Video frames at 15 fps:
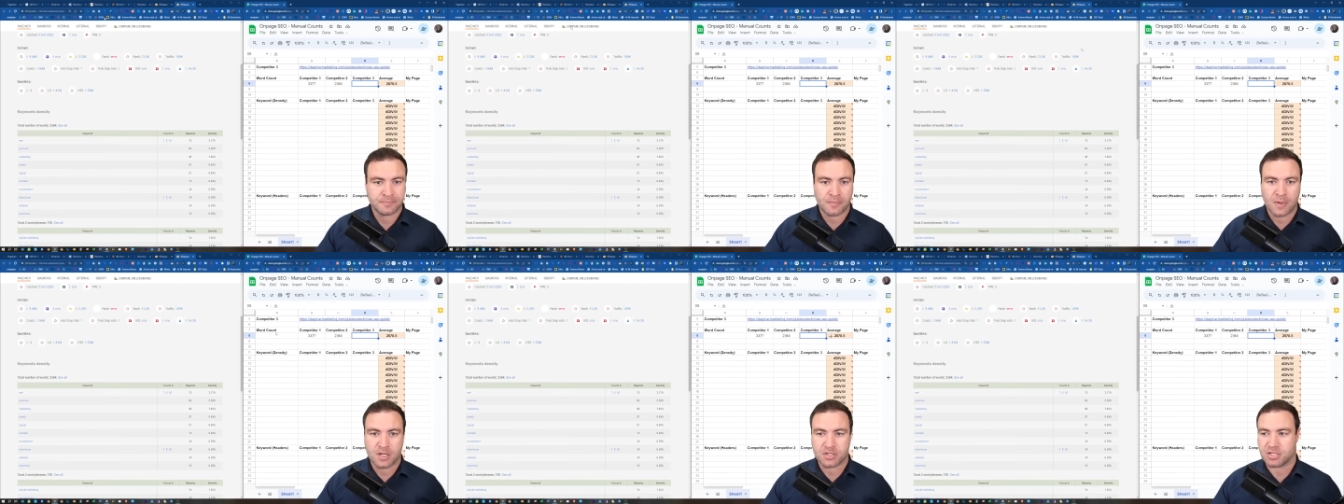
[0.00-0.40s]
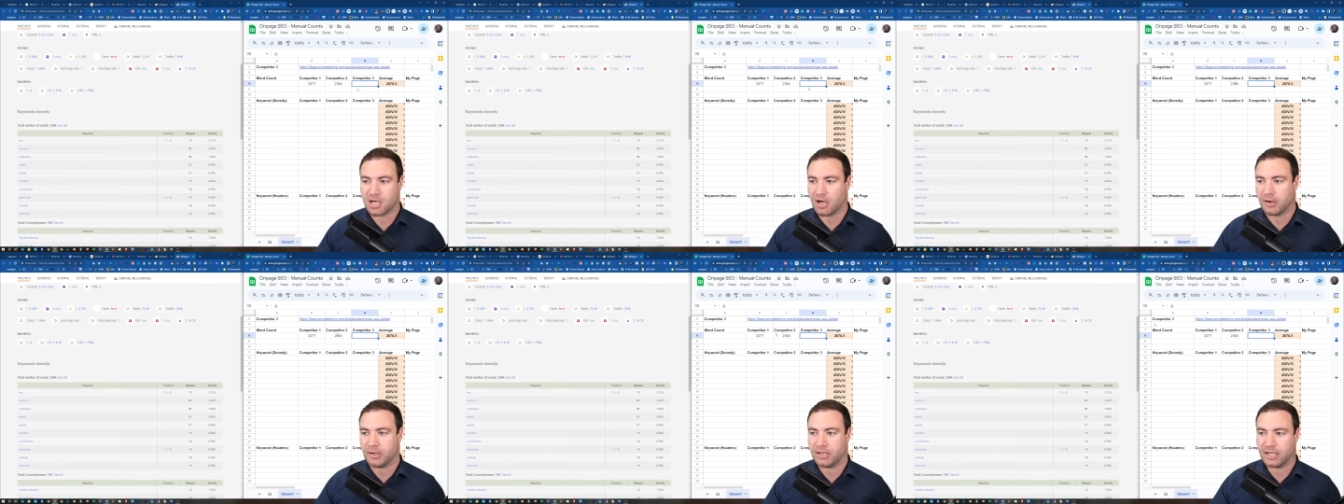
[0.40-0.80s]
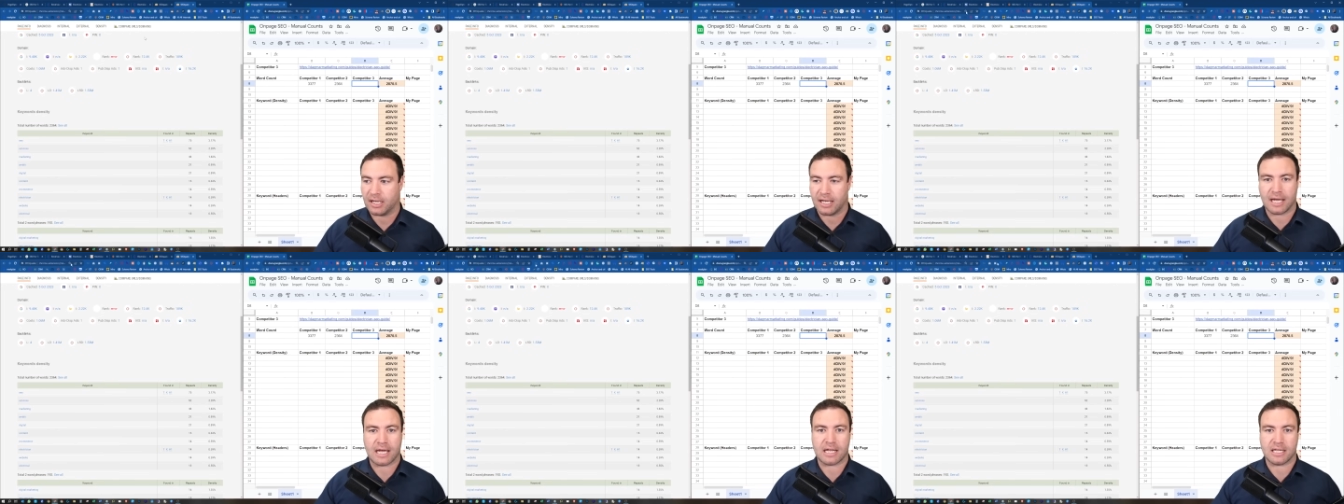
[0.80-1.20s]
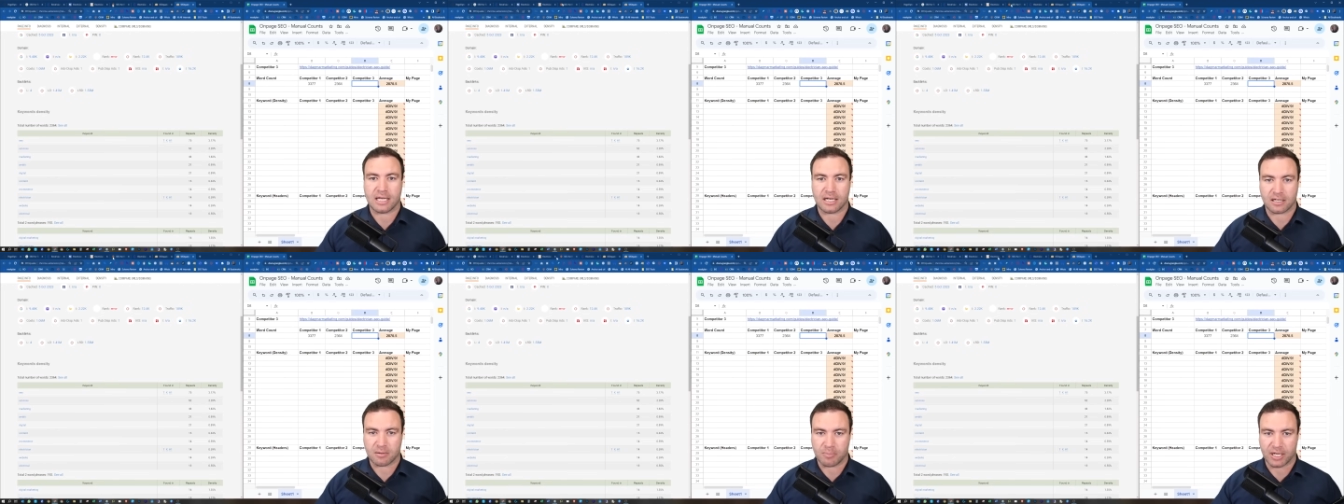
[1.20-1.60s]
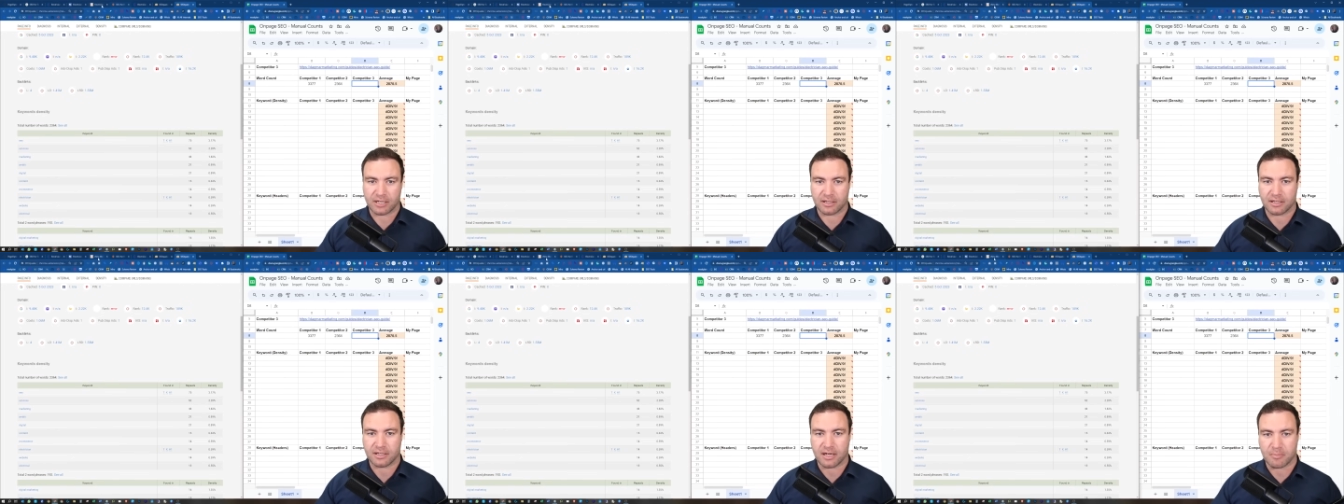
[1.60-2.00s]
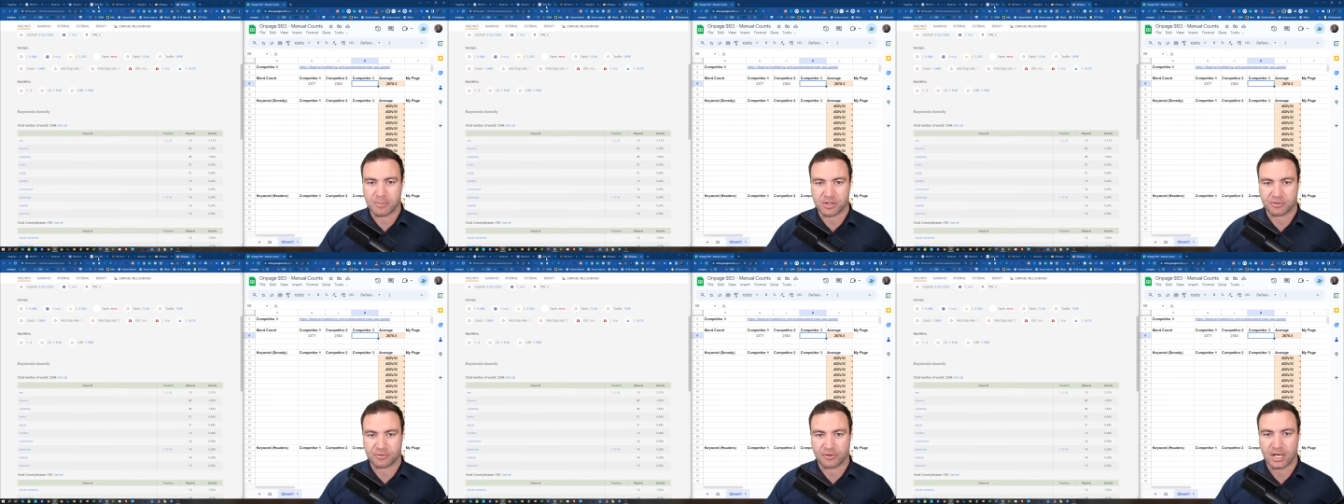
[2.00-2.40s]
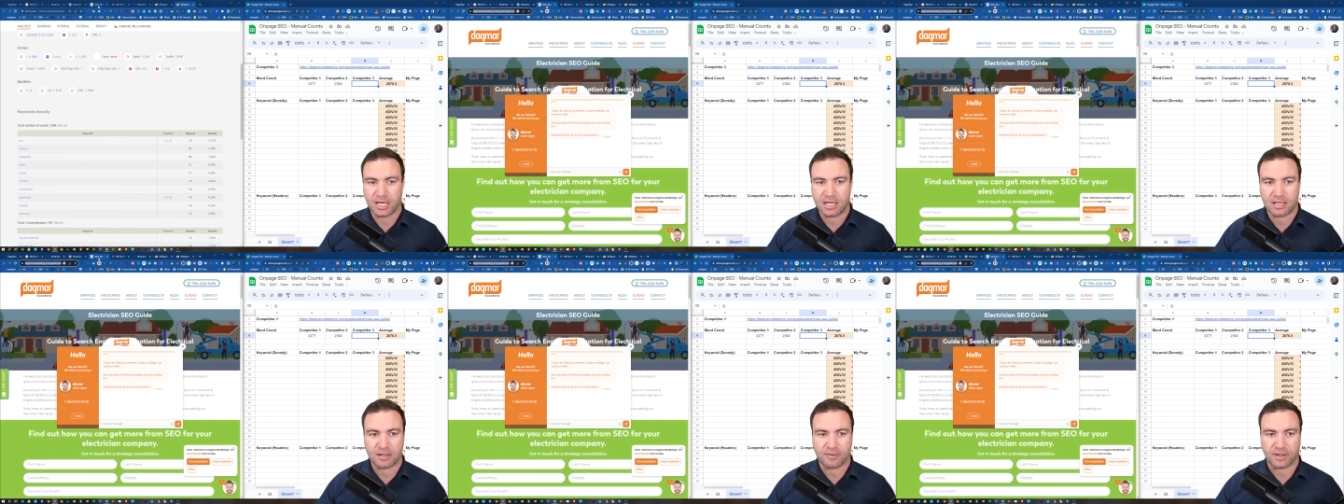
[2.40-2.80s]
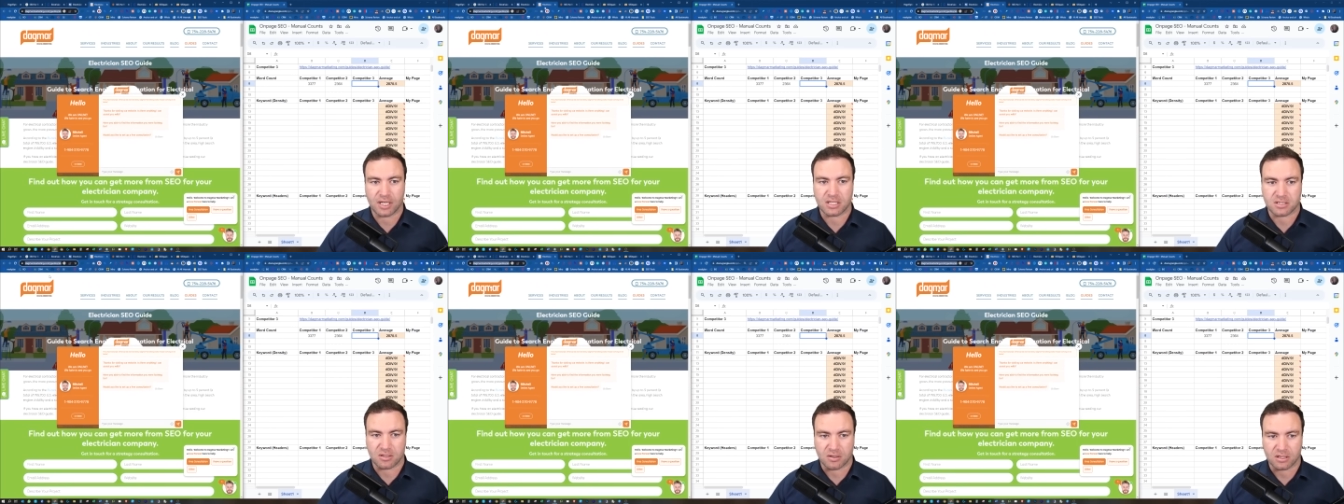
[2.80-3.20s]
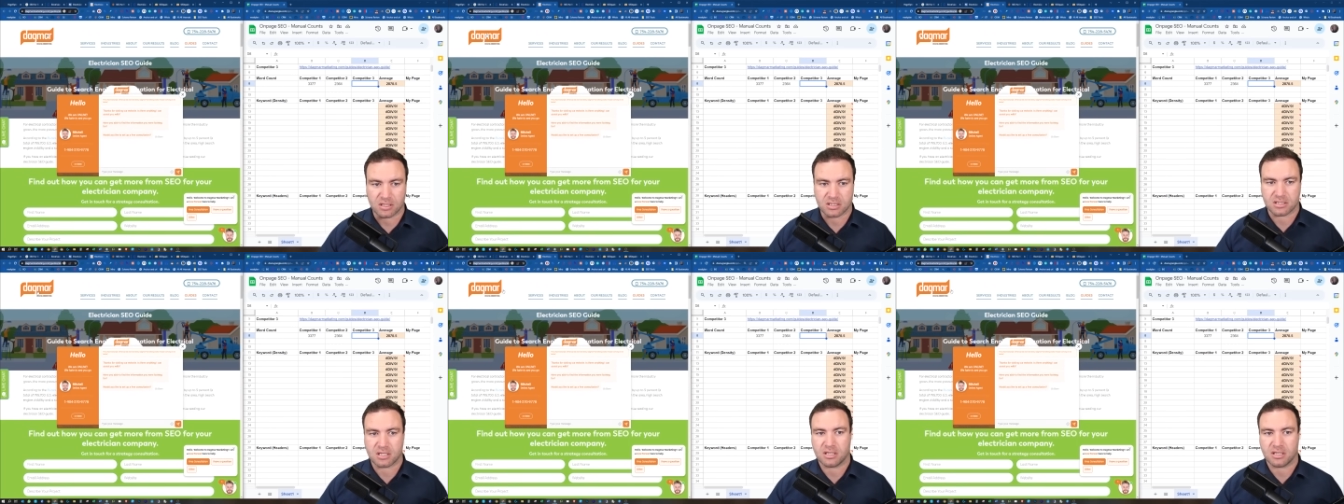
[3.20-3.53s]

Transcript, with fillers: So, and then competitor number three, these guys.